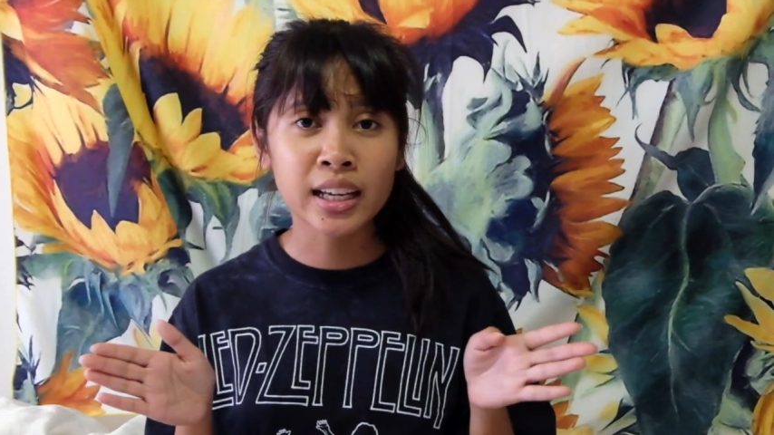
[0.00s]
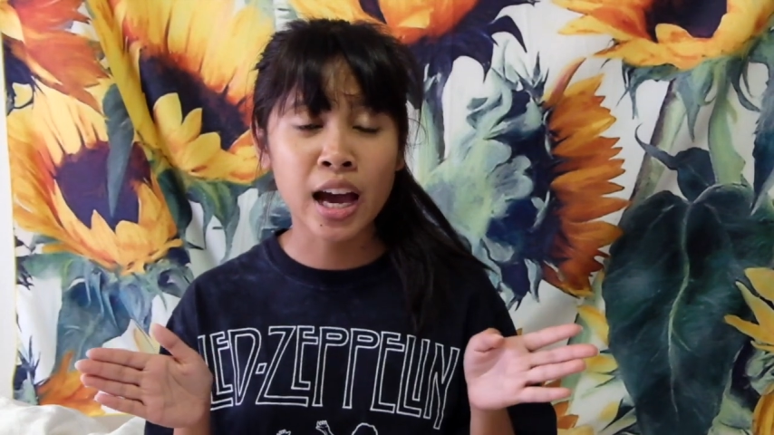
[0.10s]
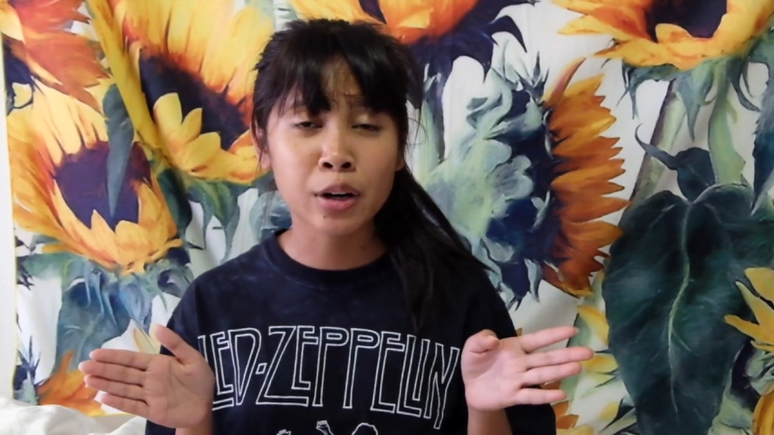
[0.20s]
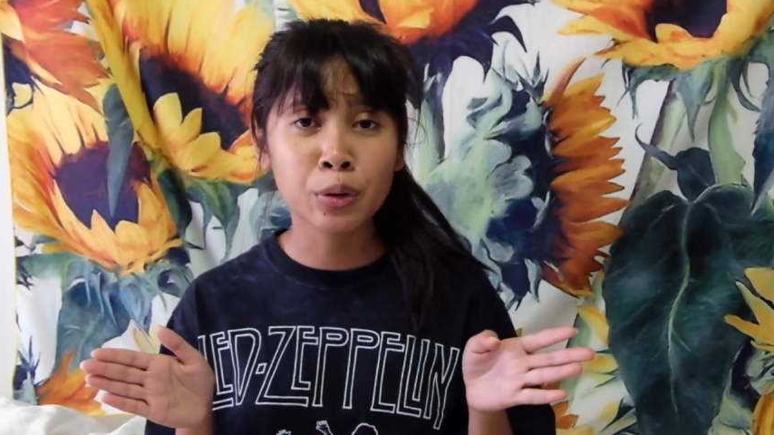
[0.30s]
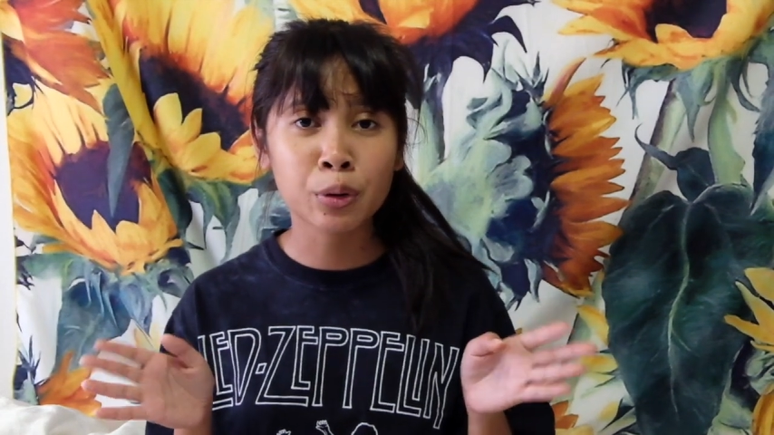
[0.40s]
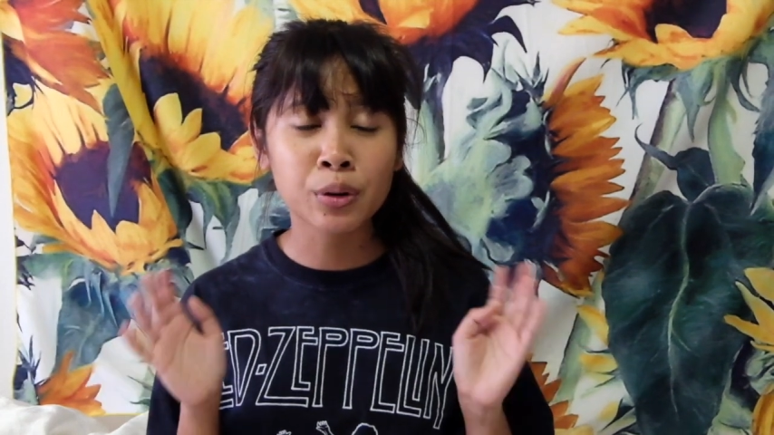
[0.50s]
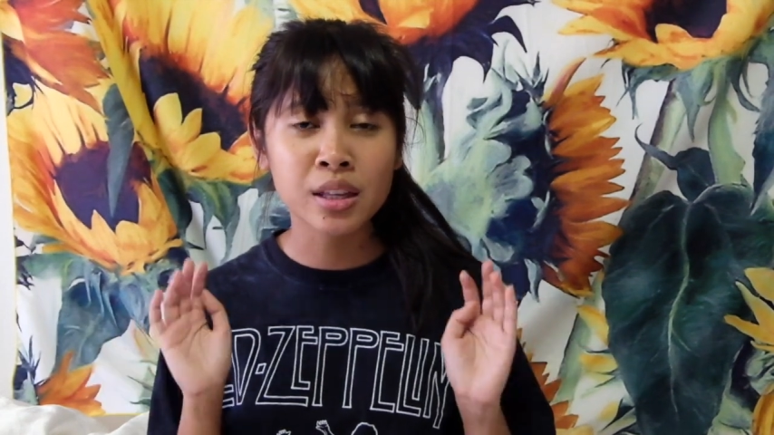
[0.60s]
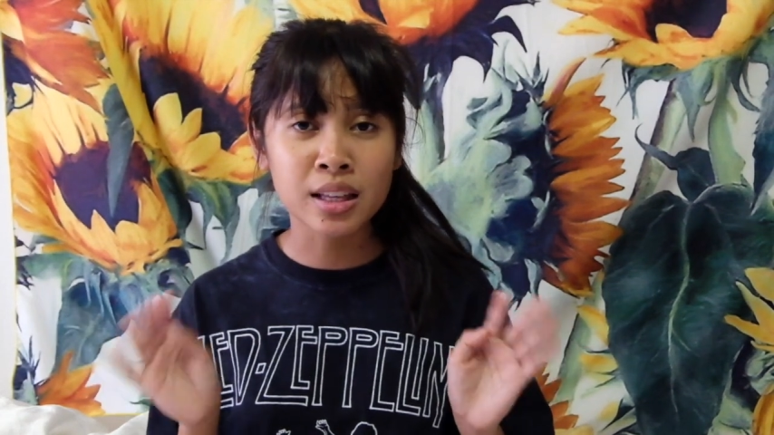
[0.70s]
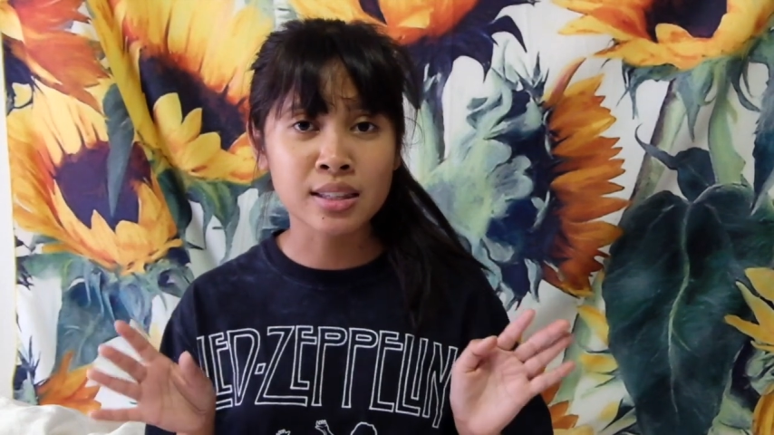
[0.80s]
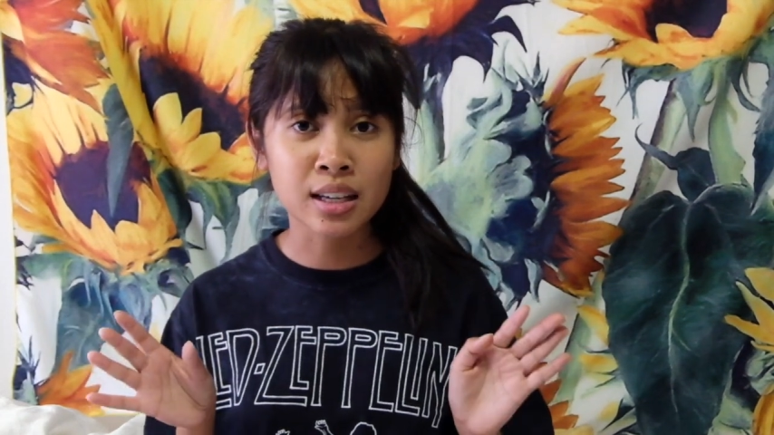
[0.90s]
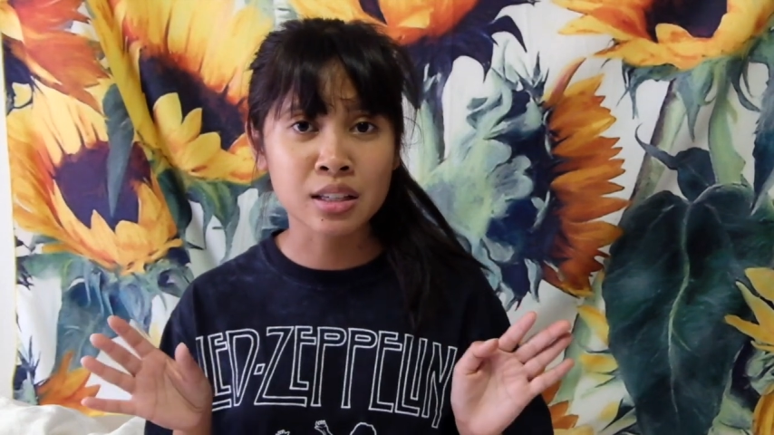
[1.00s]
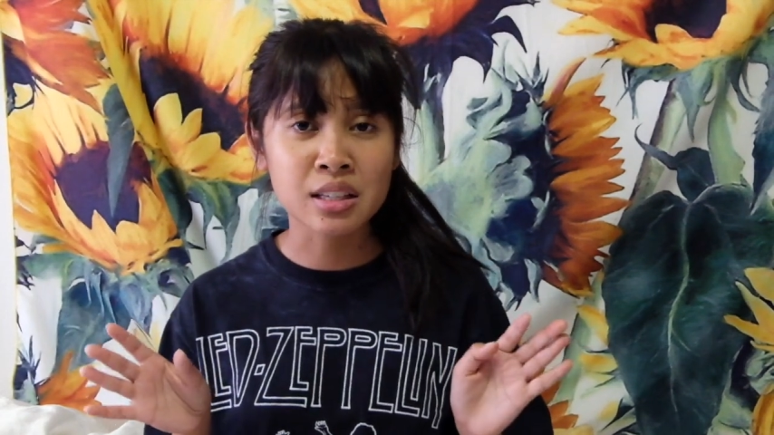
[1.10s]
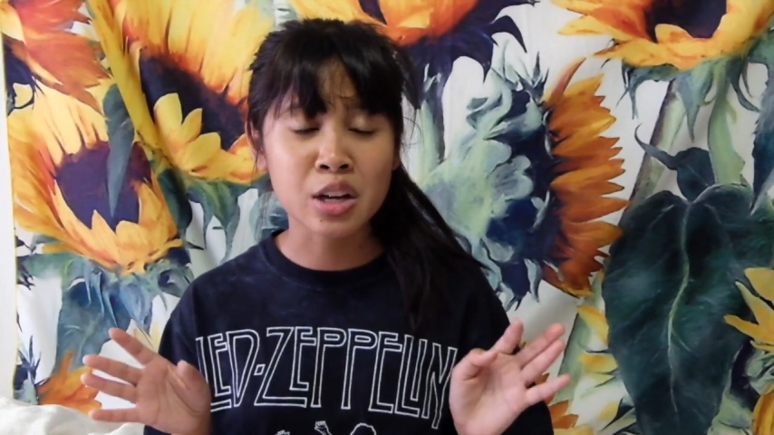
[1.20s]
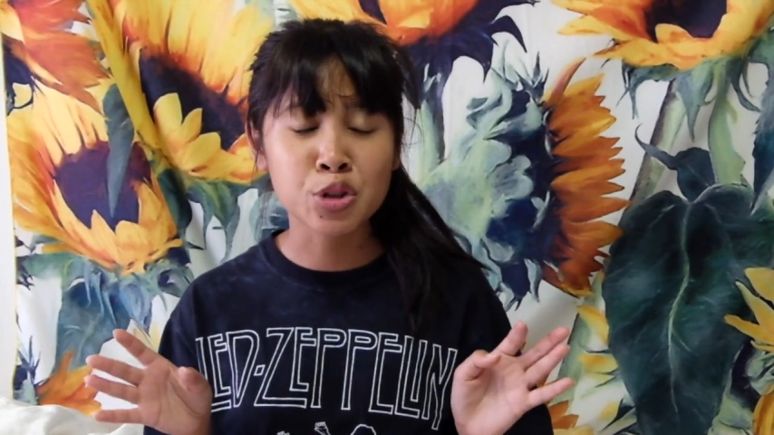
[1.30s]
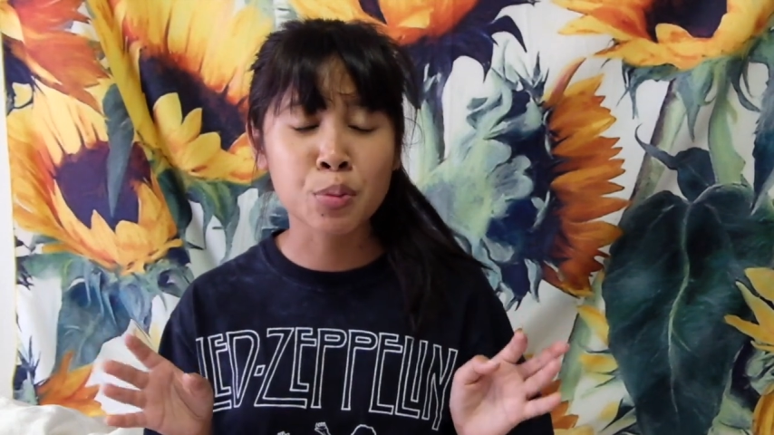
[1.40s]
category that's like a
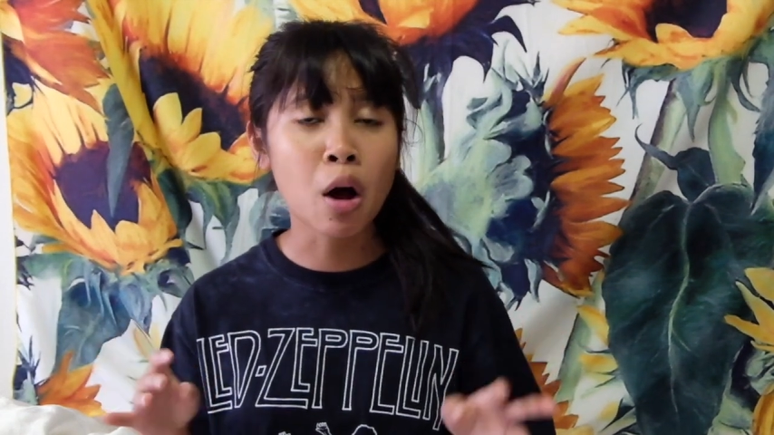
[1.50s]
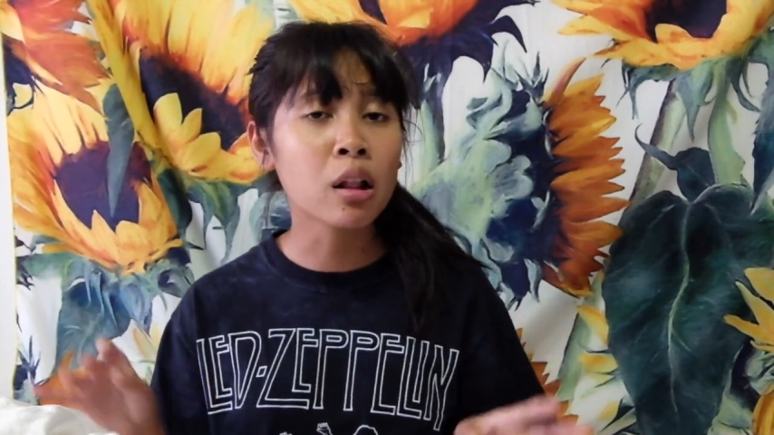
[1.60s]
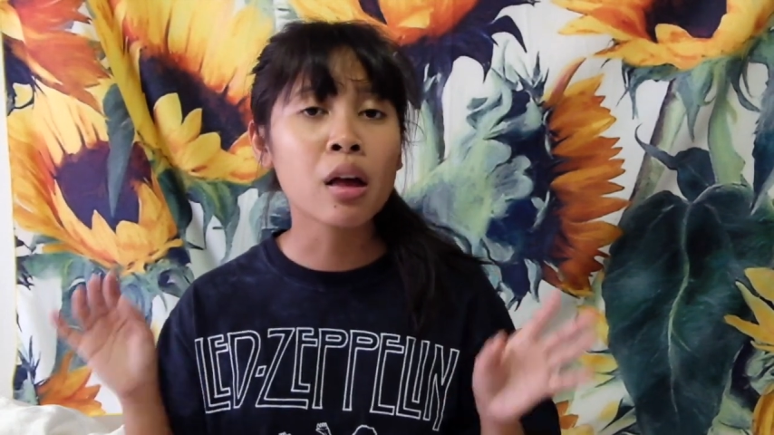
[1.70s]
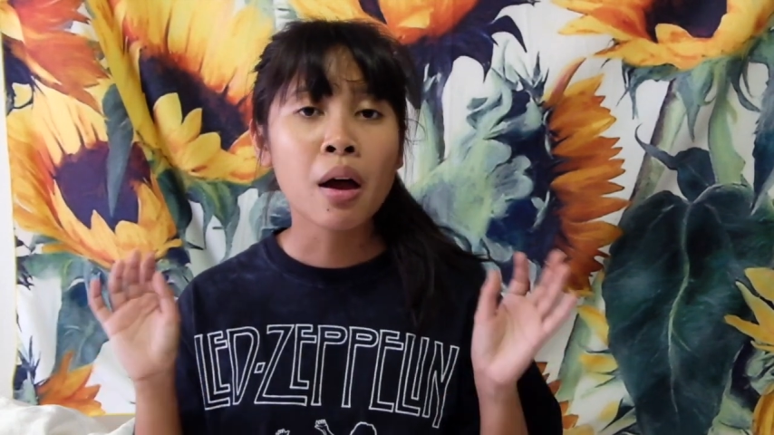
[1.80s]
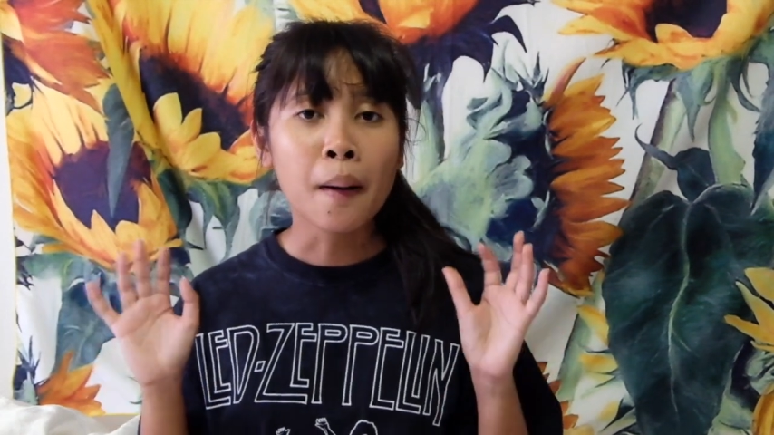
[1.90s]
size small,